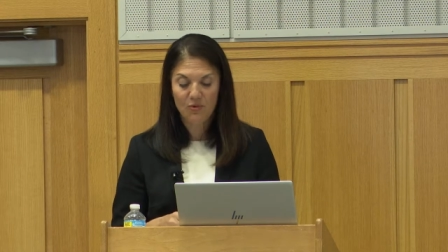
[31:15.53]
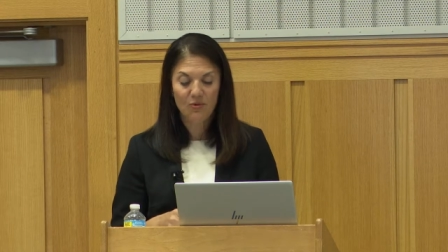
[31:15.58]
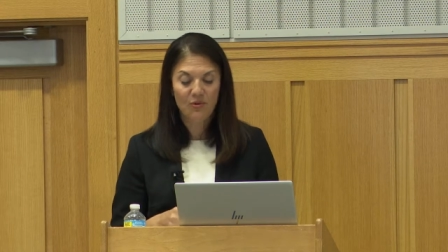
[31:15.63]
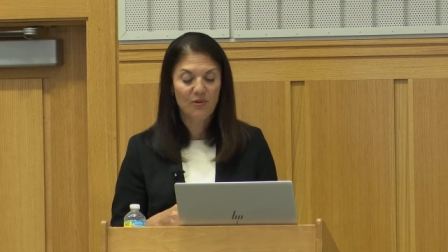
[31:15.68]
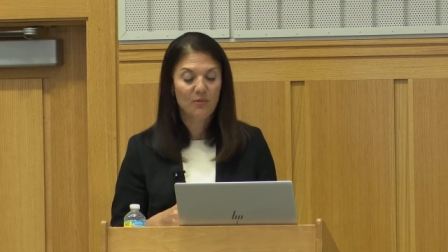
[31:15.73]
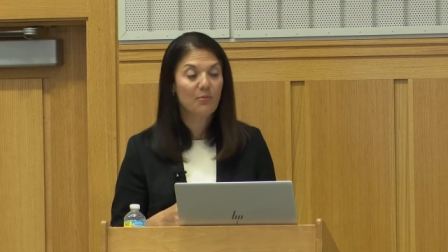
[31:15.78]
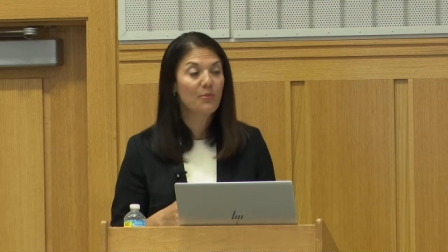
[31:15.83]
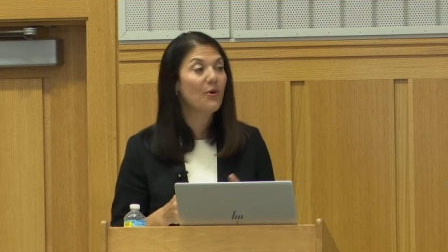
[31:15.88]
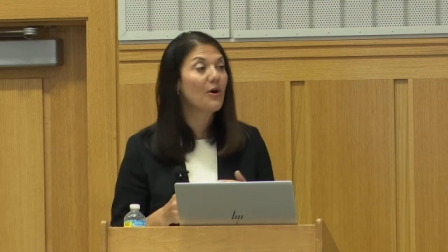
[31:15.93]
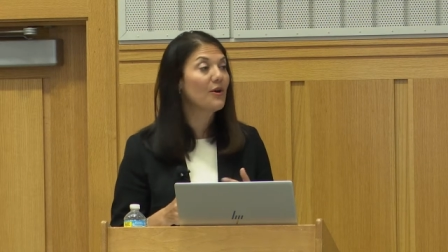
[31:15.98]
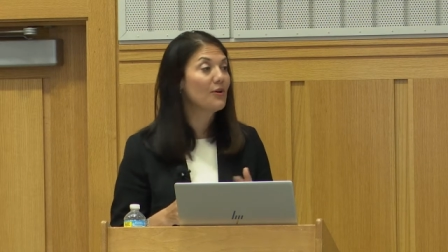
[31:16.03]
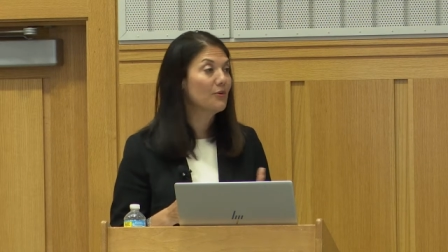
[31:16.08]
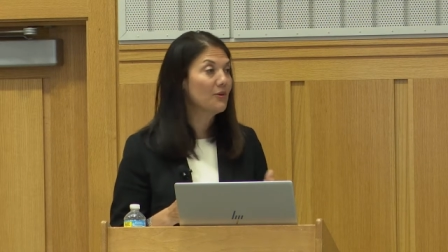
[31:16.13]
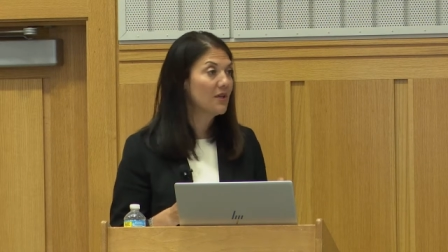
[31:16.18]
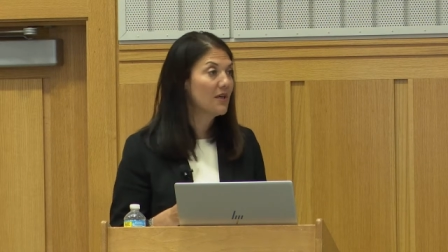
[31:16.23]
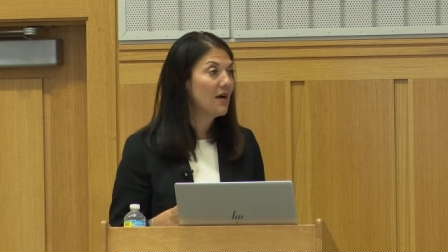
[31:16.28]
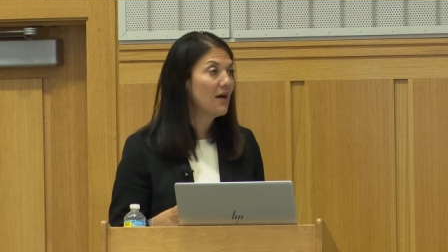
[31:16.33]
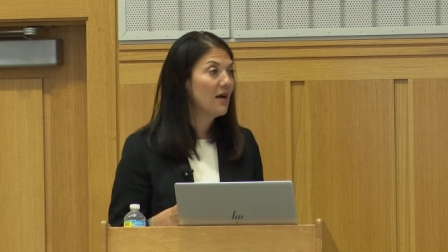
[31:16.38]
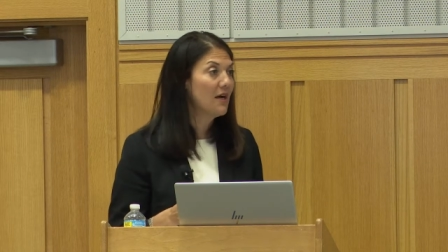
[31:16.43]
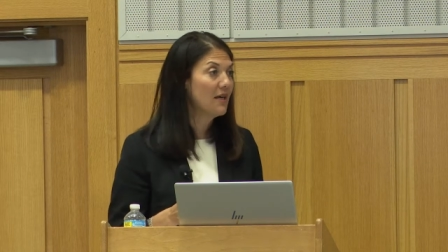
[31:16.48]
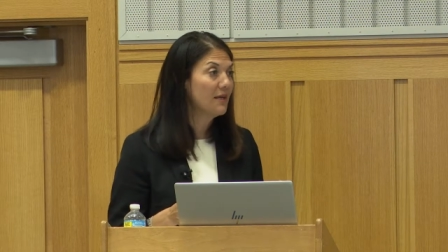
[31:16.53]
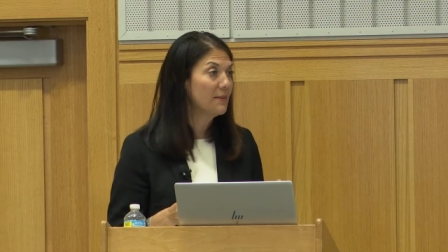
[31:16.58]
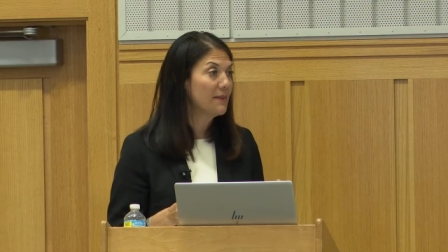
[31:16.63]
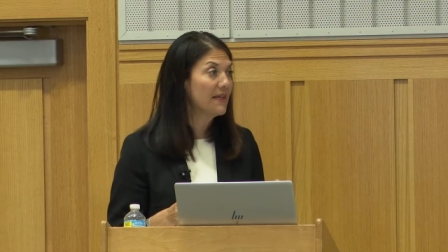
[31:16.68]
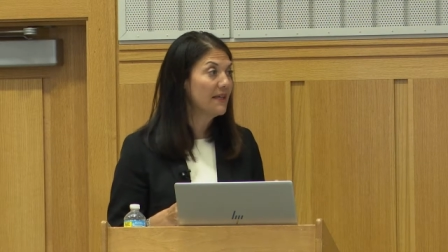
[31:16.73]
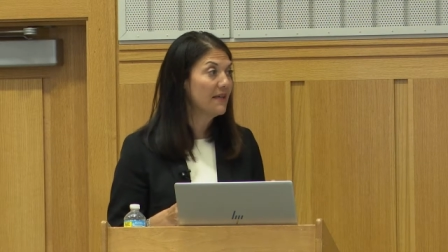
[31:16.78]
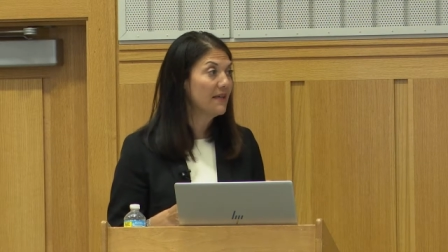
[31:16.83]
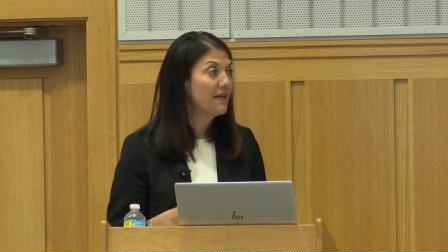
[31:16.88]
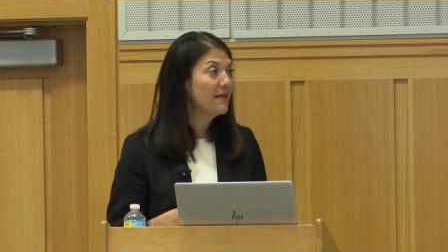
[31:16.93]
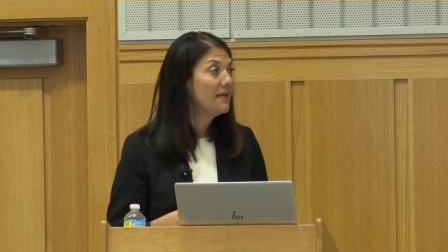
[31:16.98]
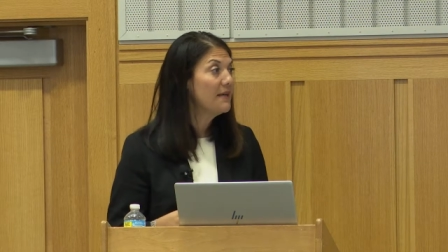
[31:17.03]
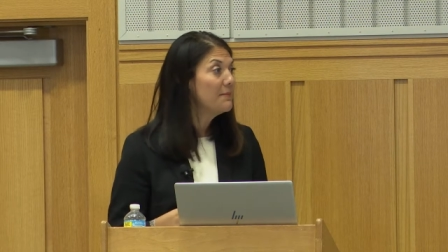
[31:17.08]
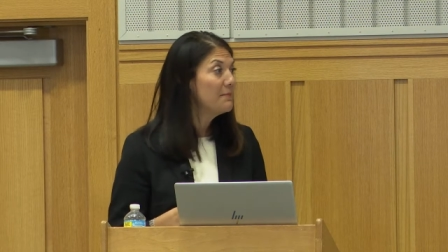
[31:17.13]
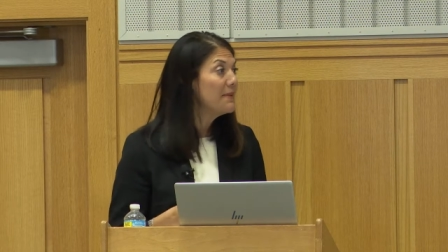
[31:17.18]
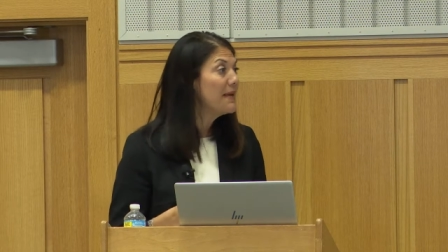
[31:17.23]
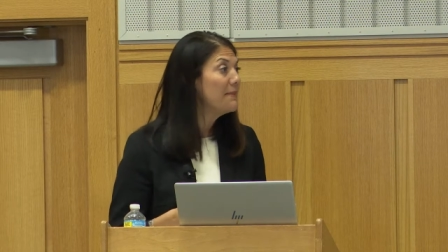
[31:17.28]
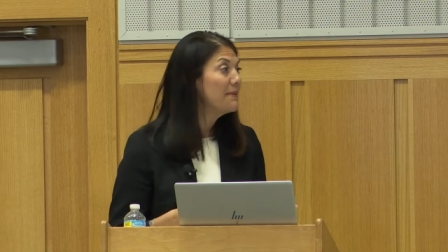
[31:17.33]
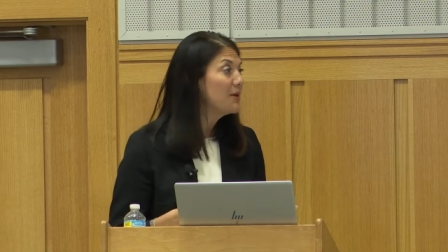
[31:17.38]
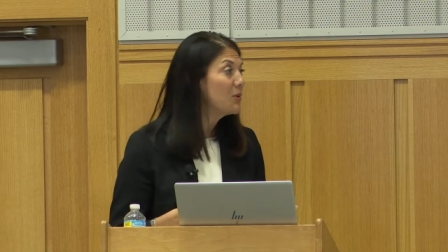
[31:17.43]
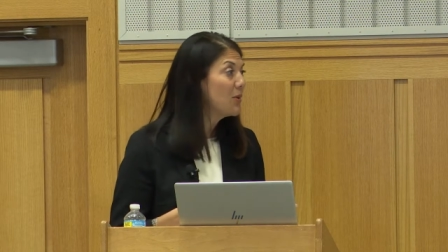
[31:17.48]
or the broader economy
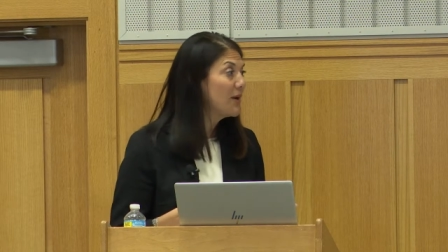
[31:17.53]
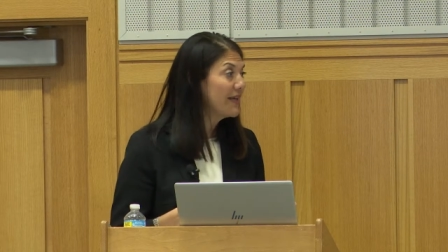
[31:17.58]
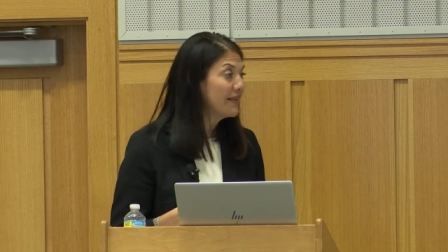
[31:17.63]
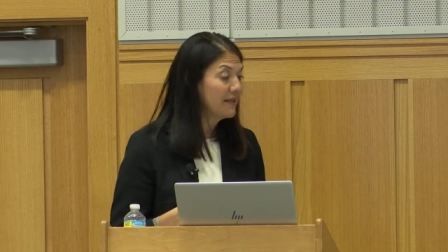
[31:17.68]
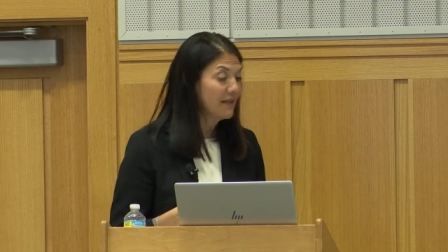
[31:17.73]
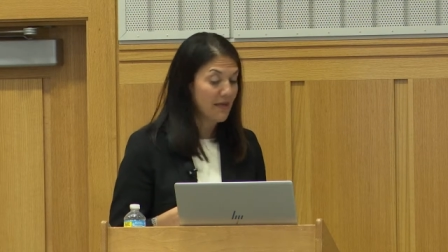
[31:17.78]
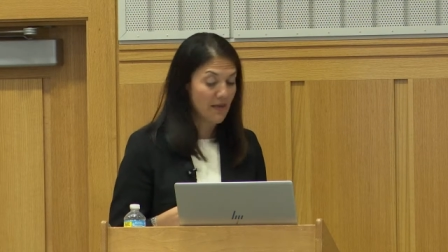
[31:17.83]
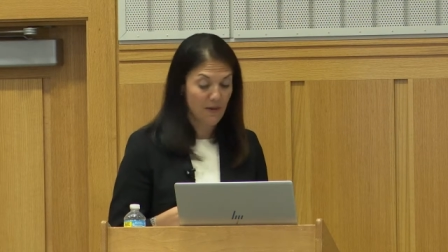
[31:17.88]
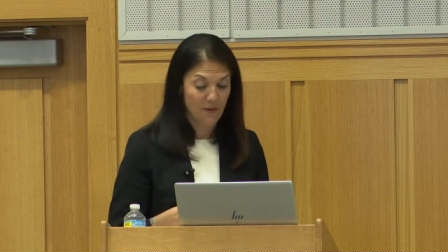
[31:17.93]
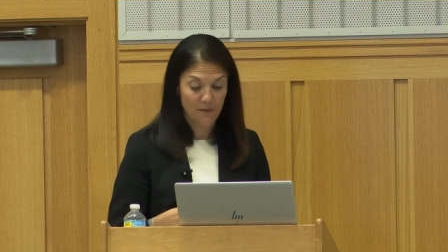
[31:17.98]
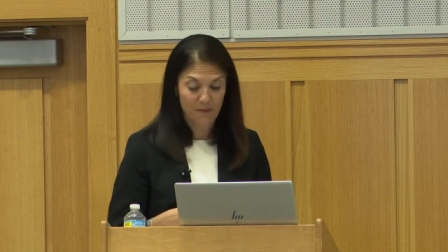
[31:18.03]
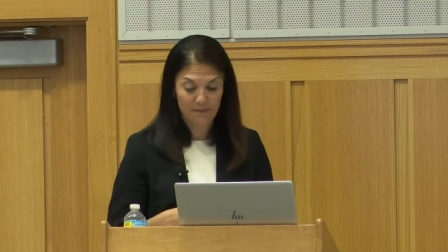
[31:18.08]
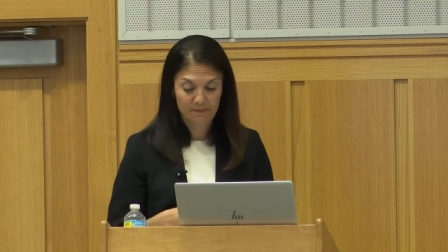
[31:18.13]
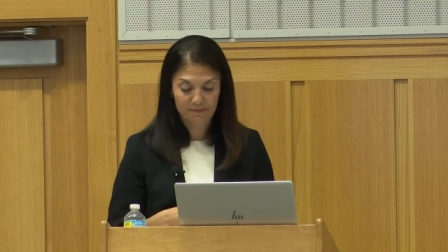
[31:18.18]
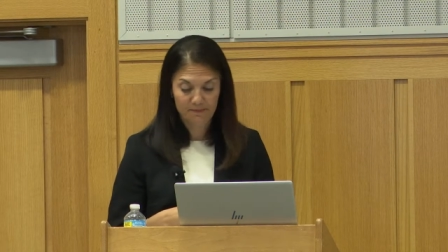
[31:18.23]
may be quite low.